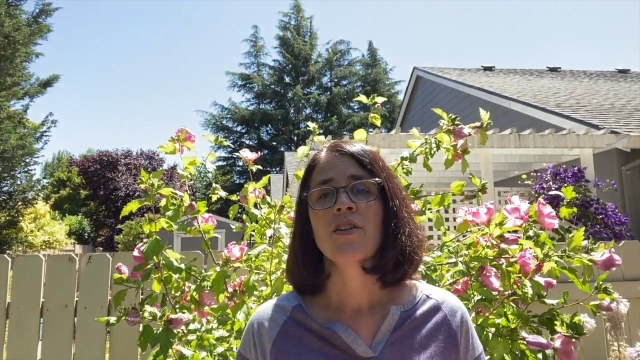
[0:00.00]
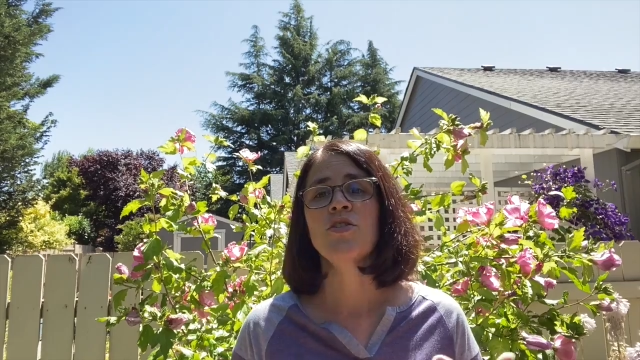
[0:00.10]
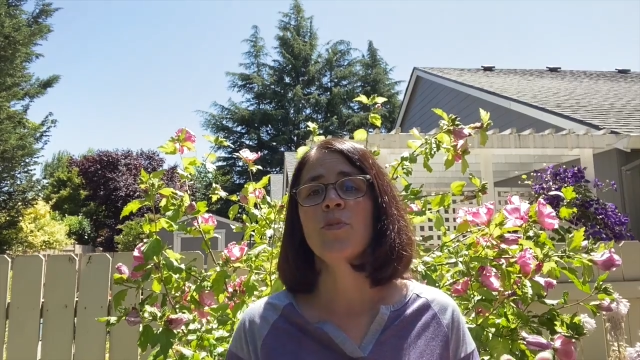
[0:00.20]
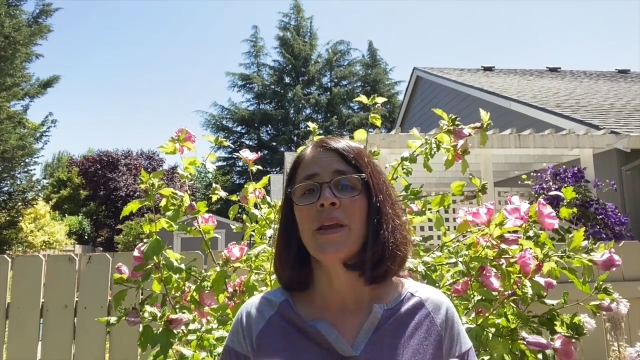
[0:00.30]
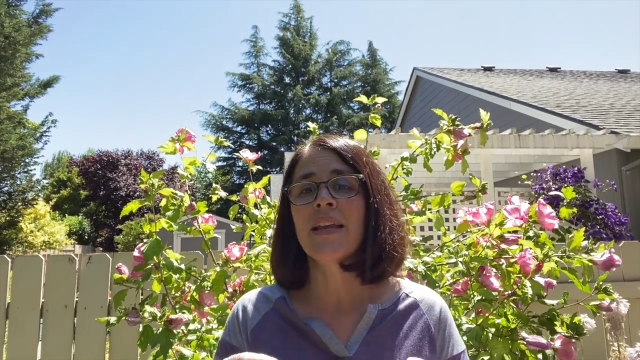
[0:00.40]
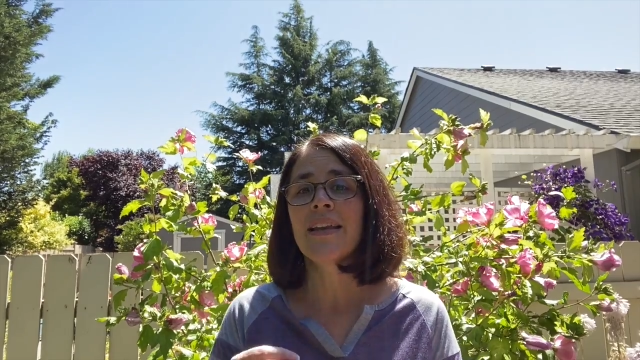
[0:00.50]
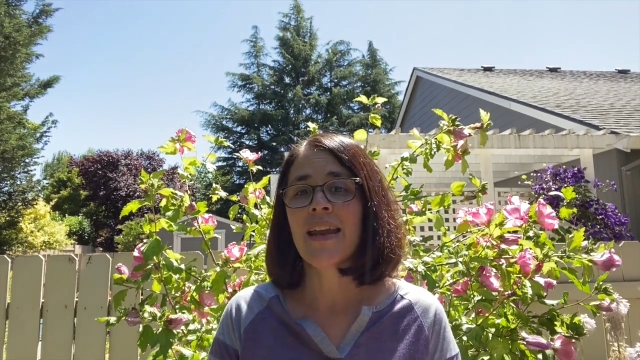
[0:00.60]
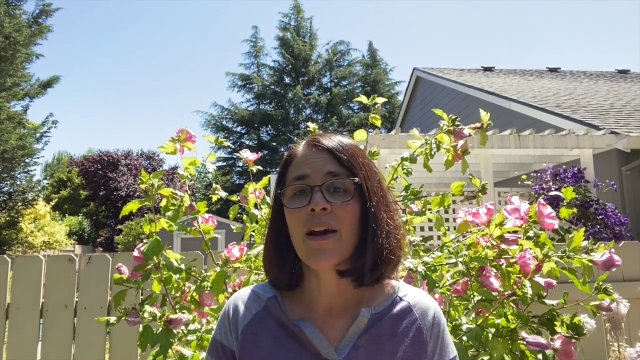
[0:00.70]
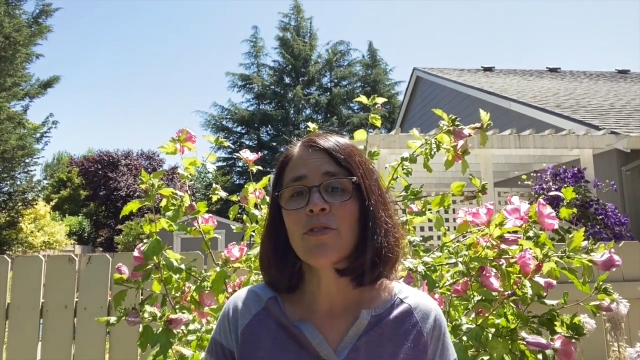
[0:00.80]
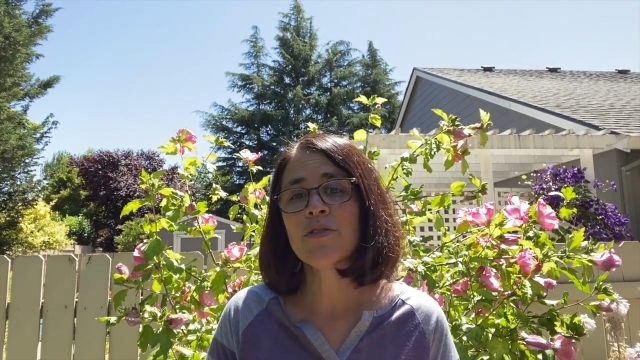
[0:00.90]
zooming in and
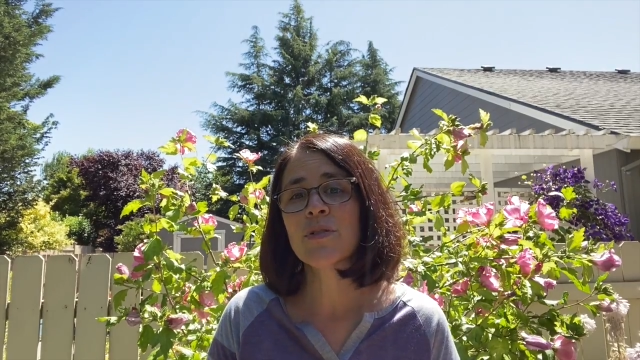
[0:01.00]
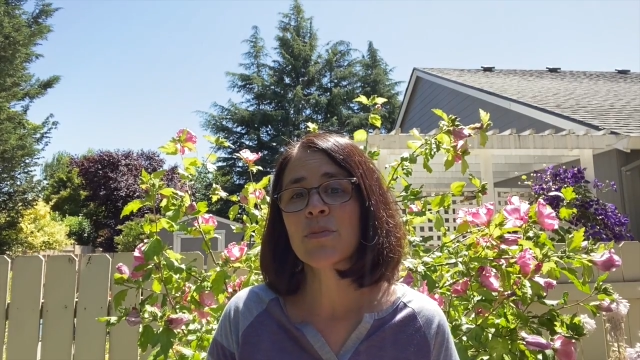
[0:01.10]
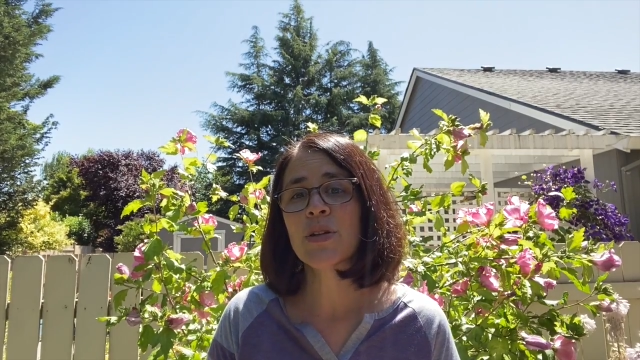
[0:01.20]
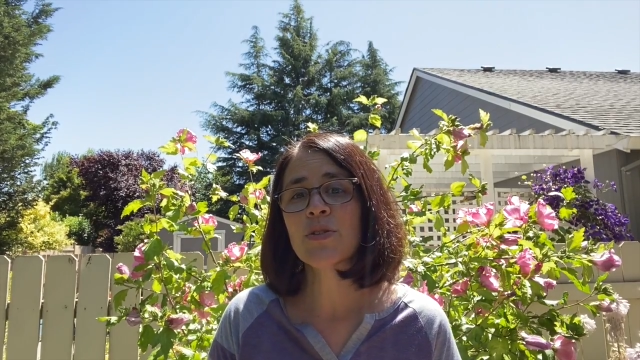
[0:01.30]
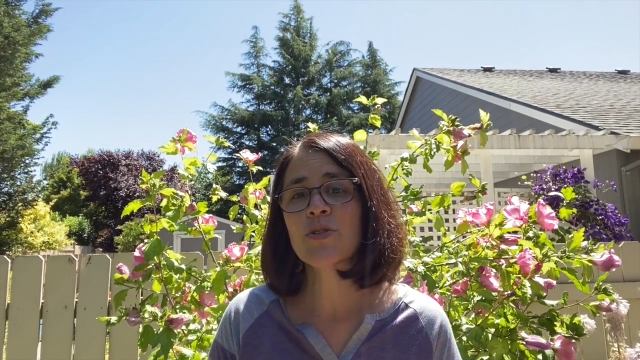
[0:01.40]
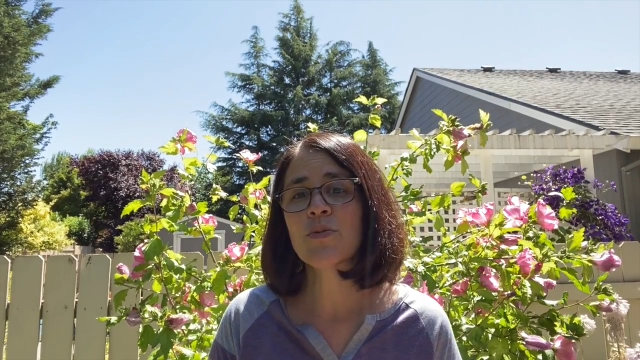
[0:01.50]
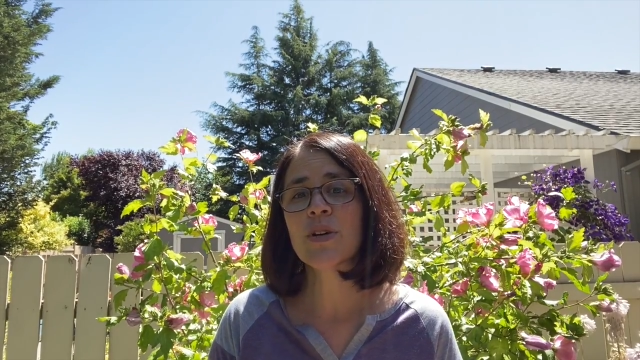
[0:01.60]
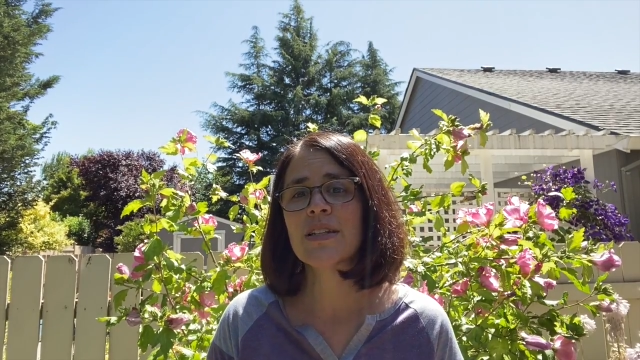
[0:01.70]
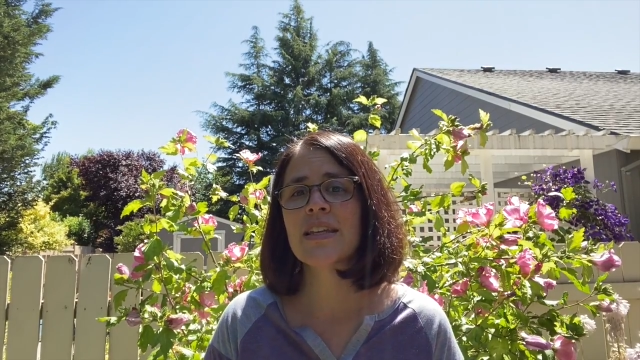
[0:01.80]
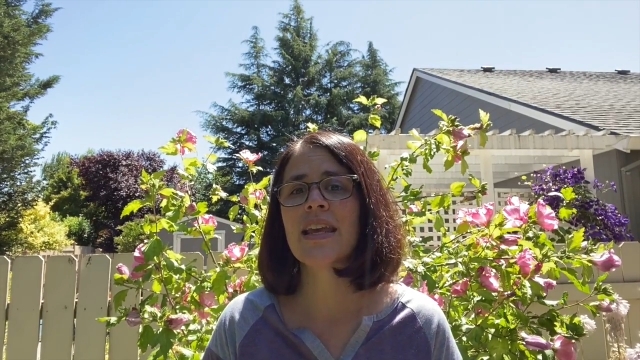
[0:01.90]
out of some little
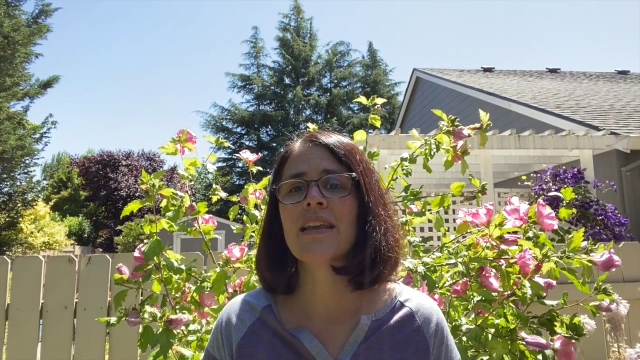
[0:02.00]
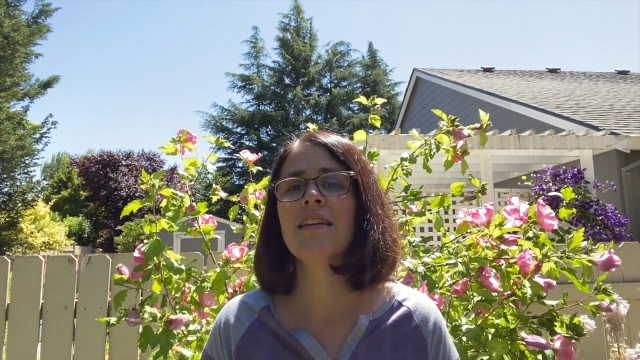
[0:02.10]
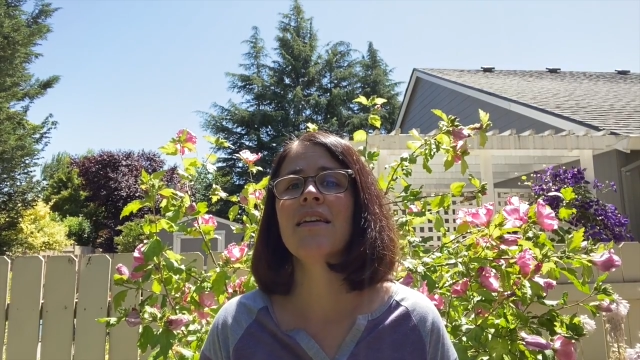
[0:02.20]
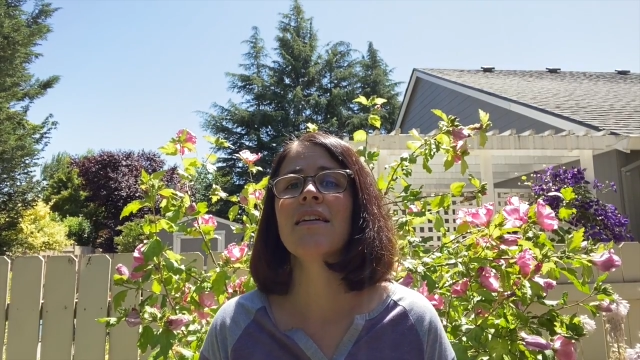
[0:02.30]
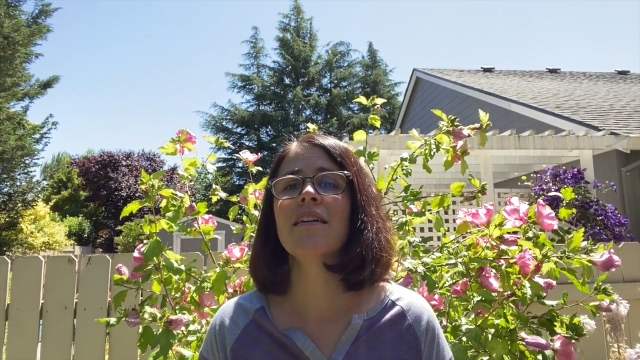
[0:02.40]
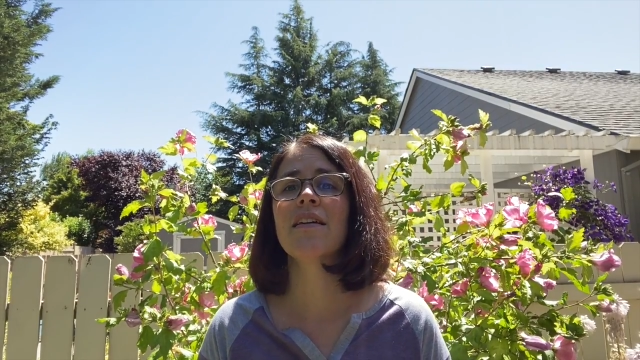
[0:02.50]
stories in